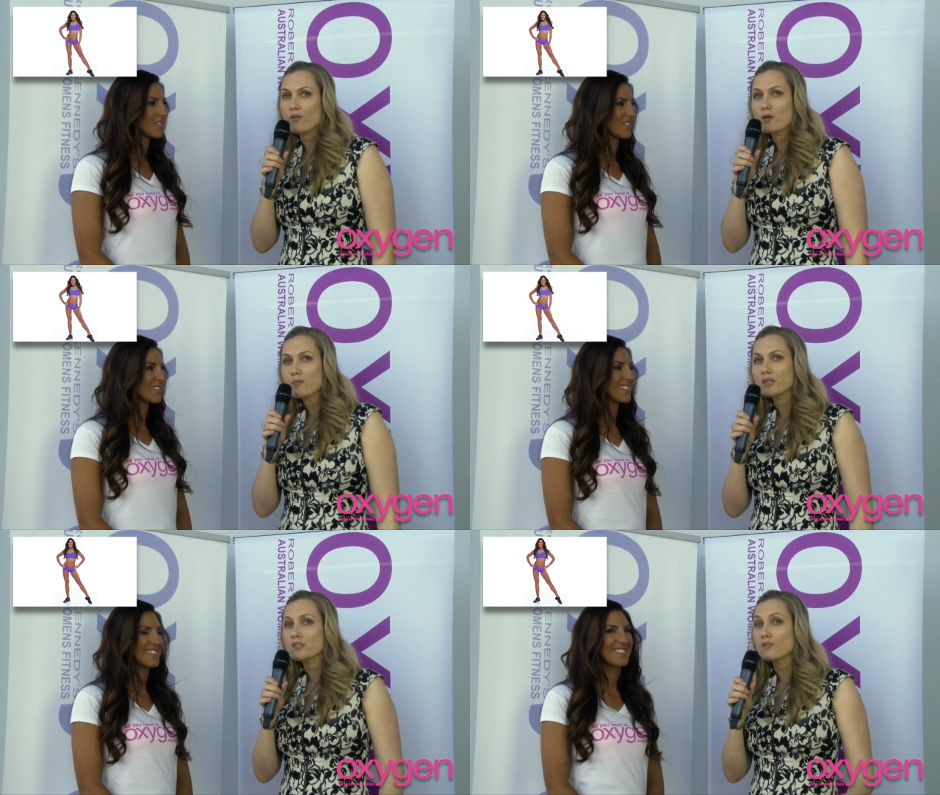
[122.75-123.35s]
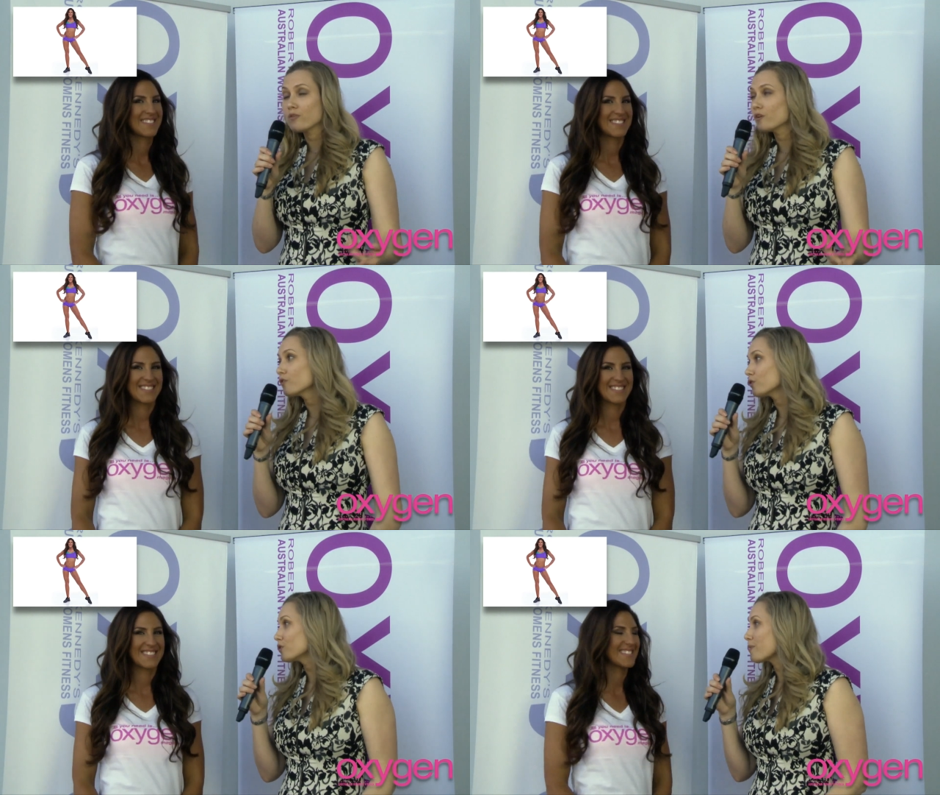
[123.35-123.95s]
Speaker 1: other women to
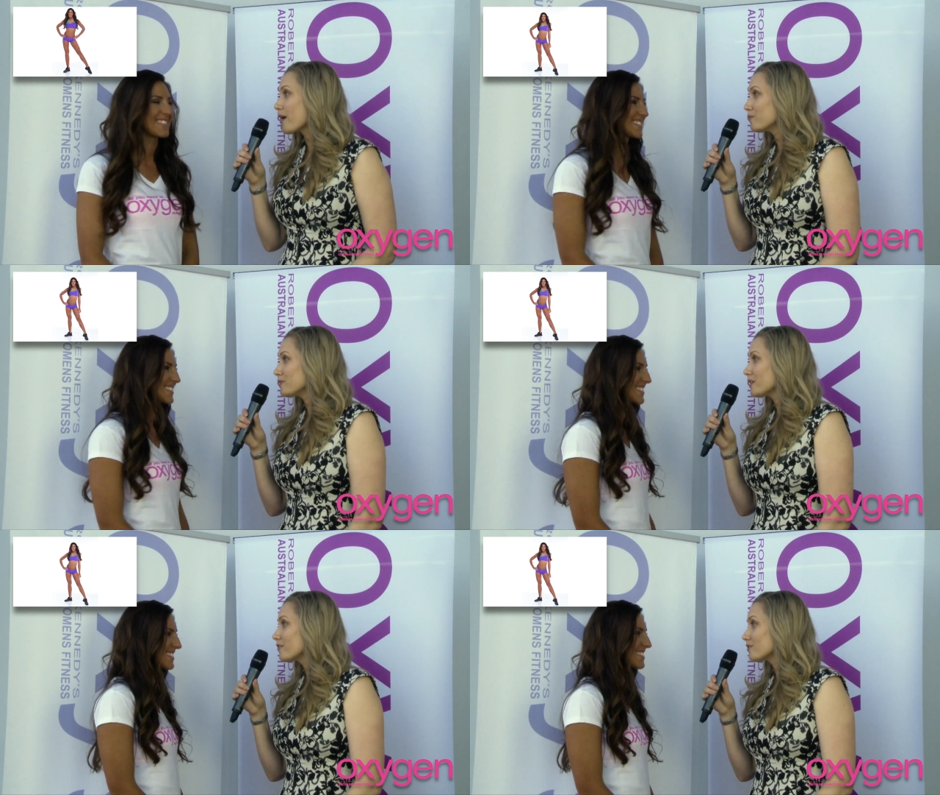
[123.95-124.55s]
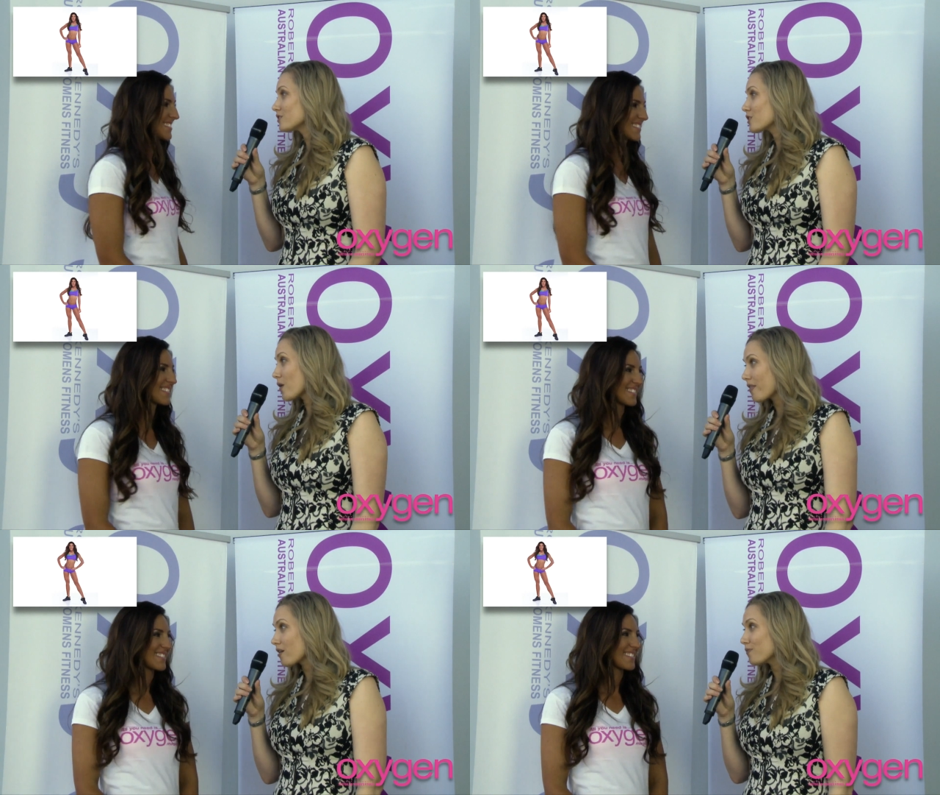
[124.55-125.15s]
feel good about themselves and to go
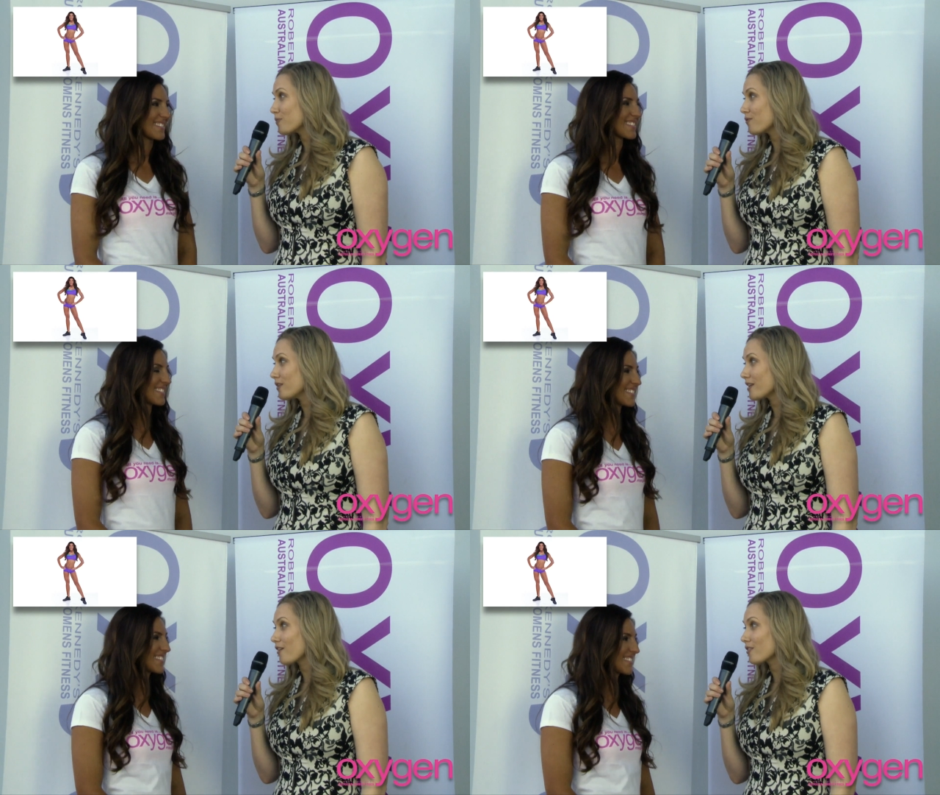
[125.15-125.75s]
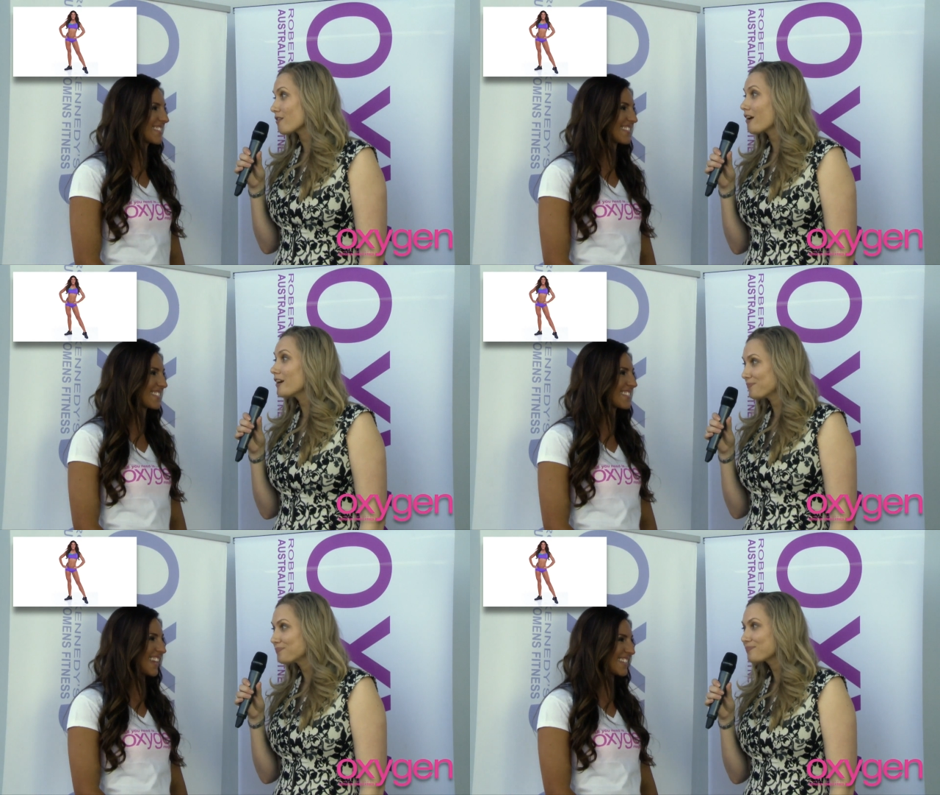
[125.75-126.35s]
out there and be fit and healthy,
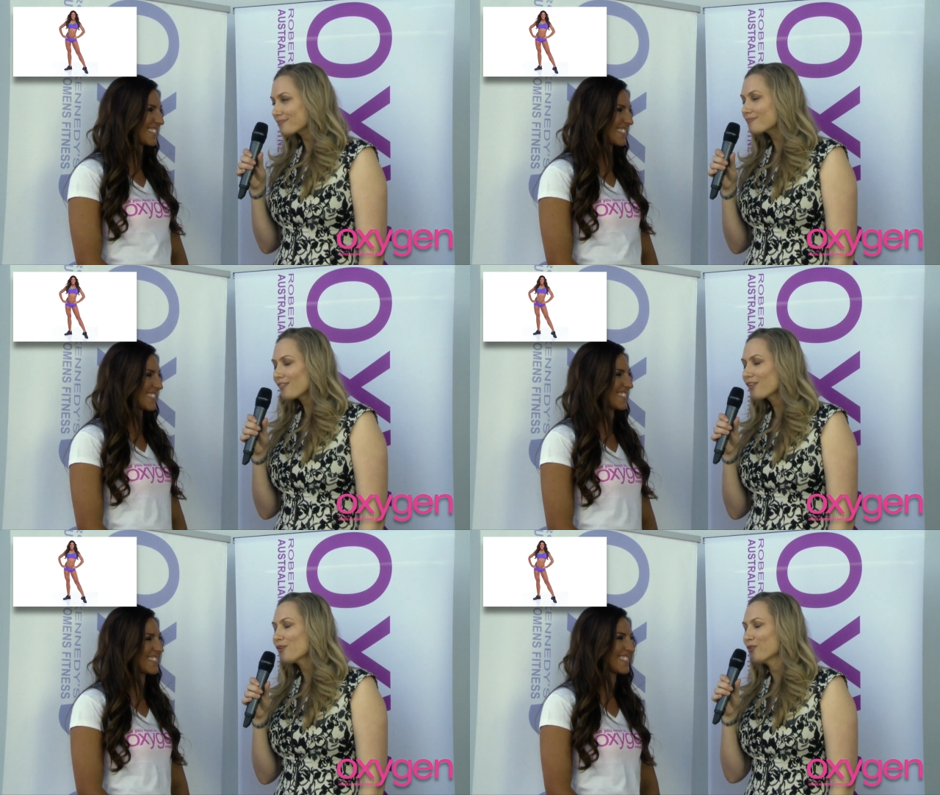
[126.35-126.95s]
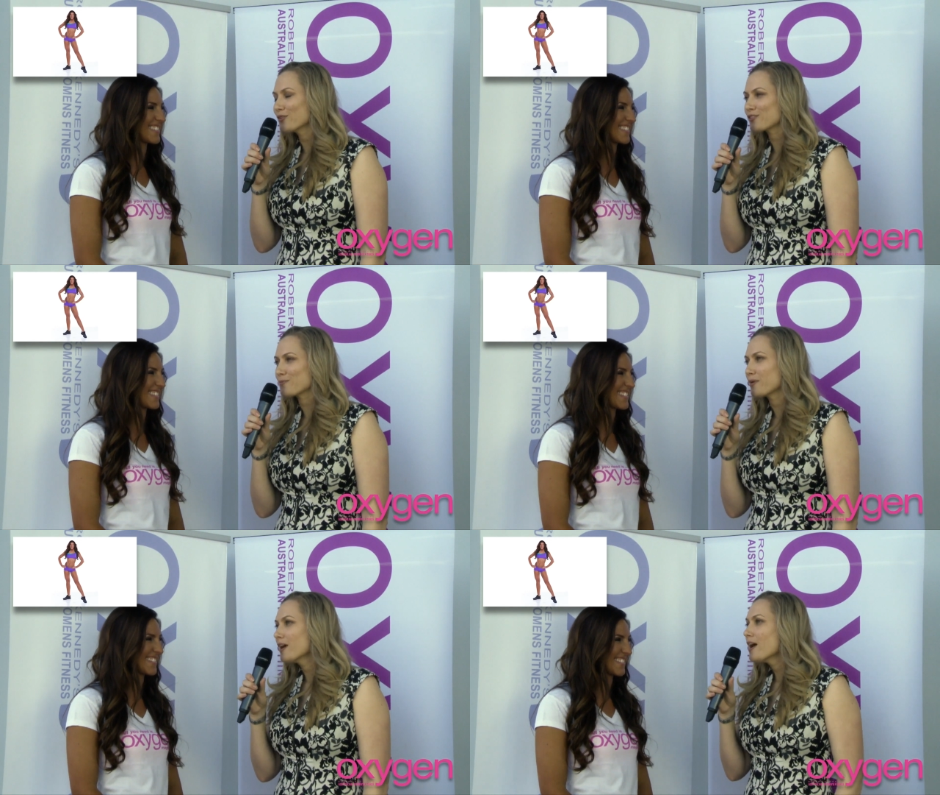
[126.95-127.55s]
right?
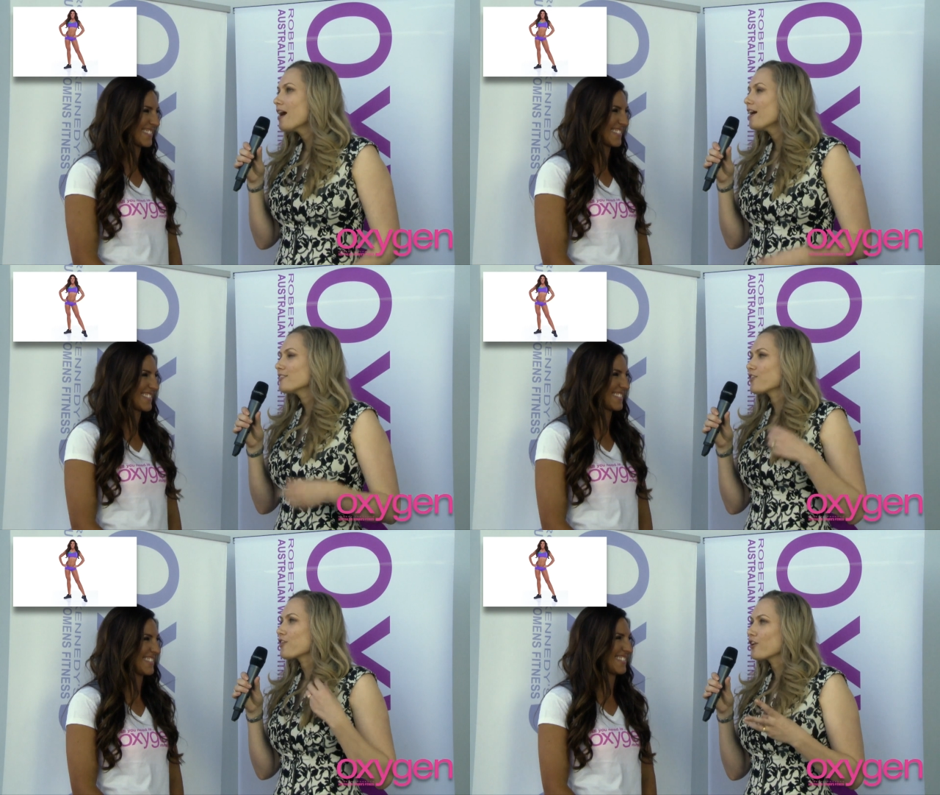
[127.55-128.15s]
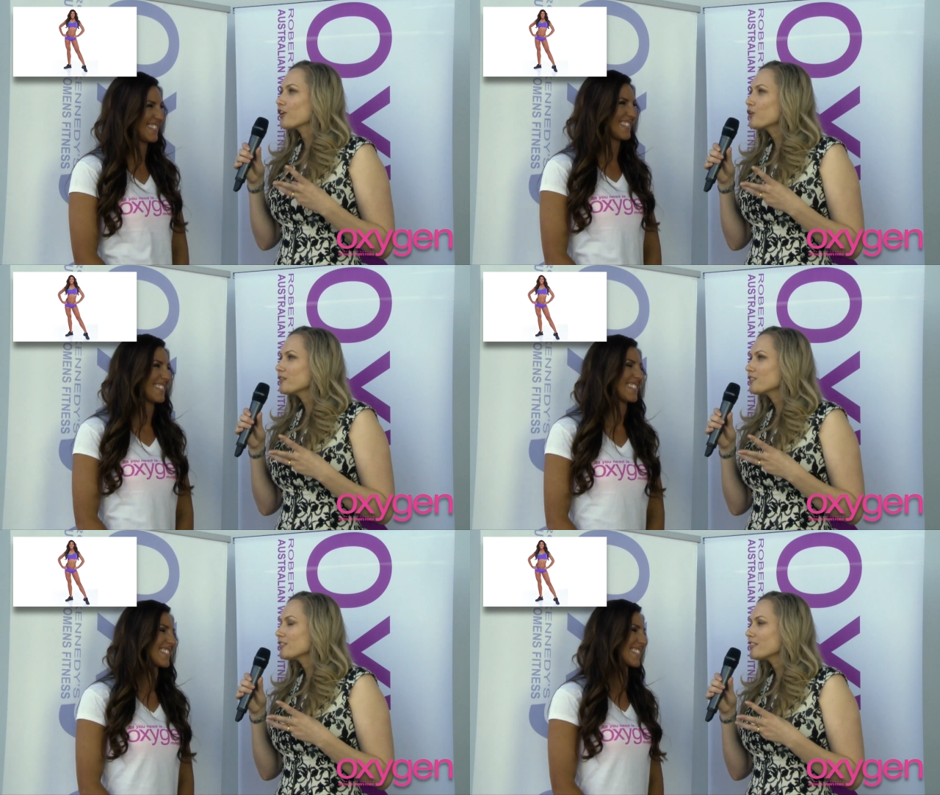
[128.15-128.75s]
Awesome. So the third
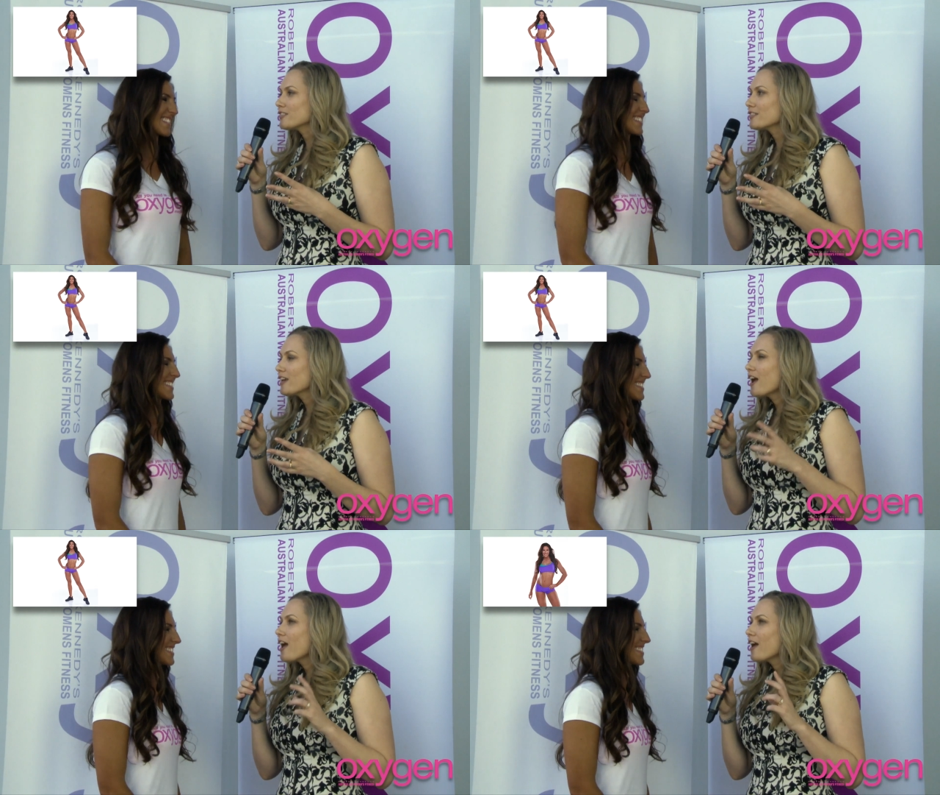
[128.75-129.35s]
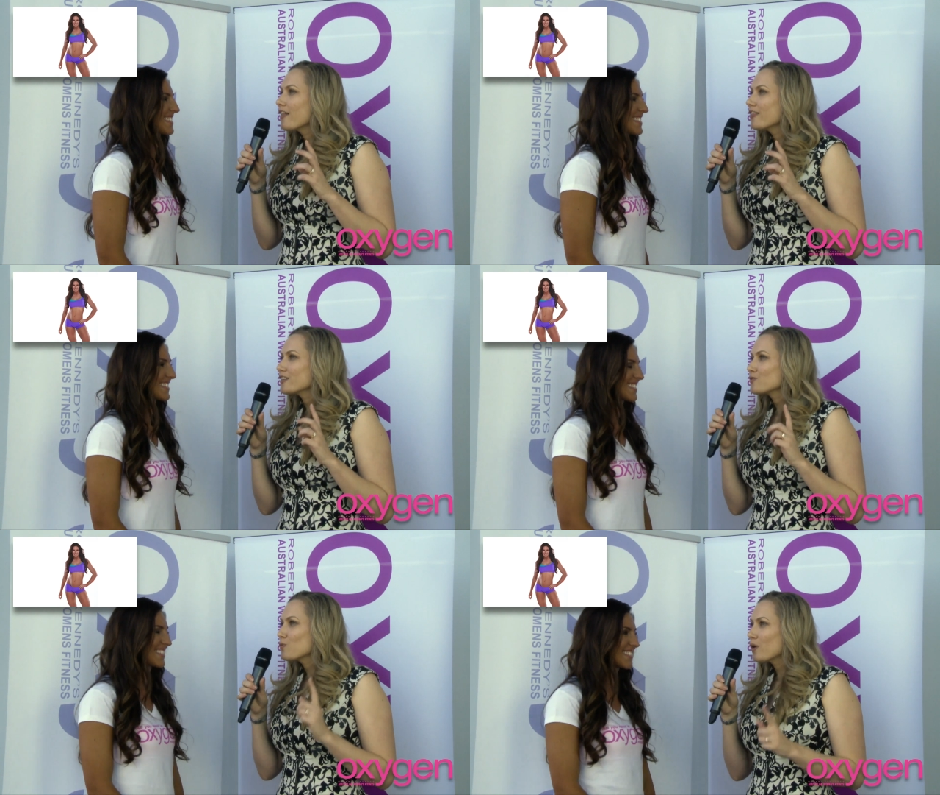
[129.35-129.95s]
question is. There's